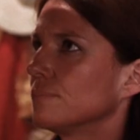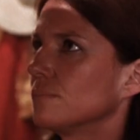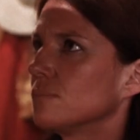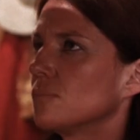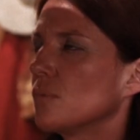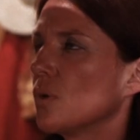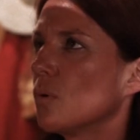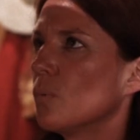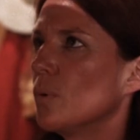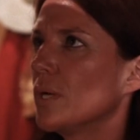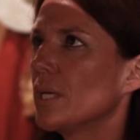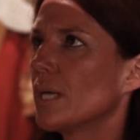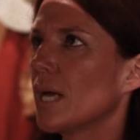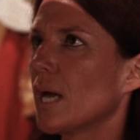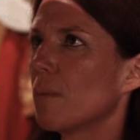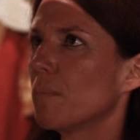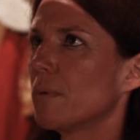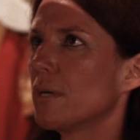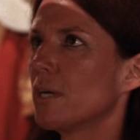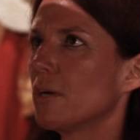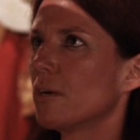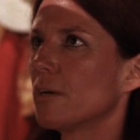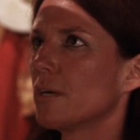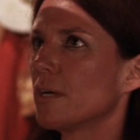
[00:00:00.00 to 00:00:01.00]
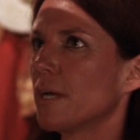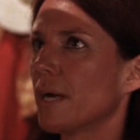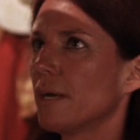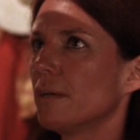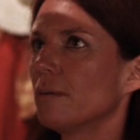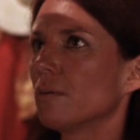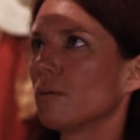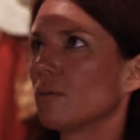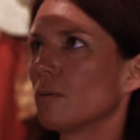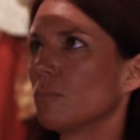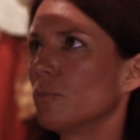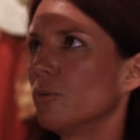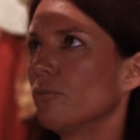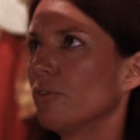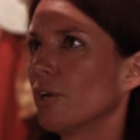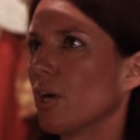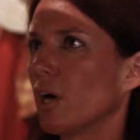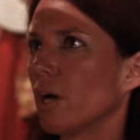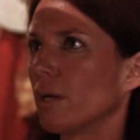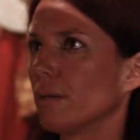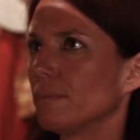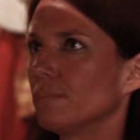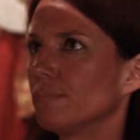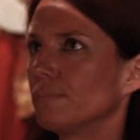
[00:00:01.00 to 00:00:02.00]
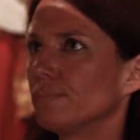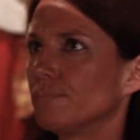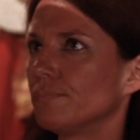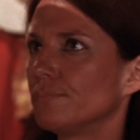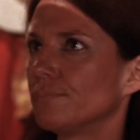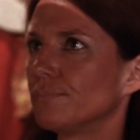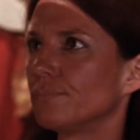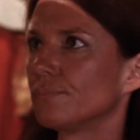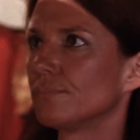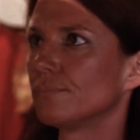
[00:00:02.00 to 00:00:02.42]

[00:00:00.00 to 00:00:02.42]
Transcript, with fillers: It is also is one of personal favorites of